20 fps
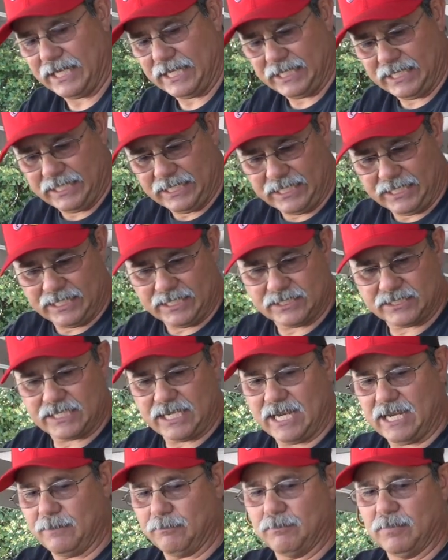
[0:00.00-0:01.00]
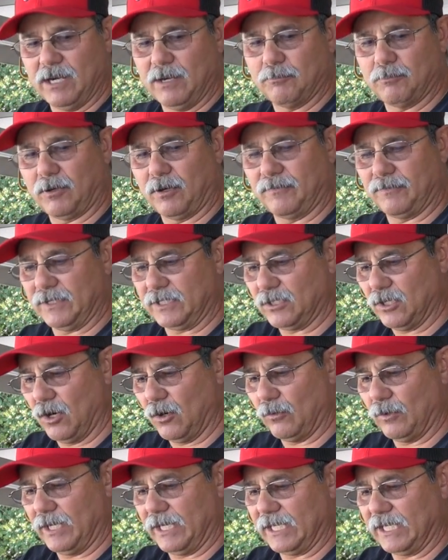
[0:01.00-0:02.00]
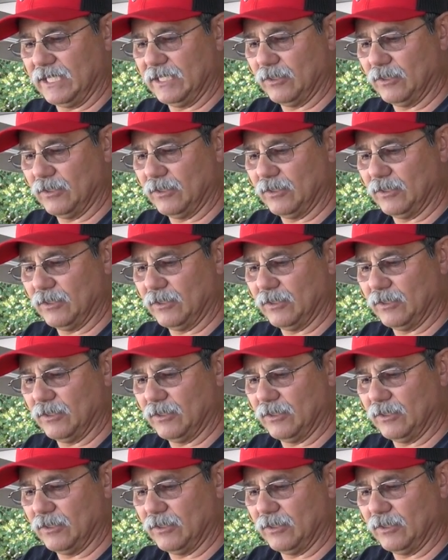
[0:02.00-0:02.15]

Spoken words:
and it is a perfect O-ring.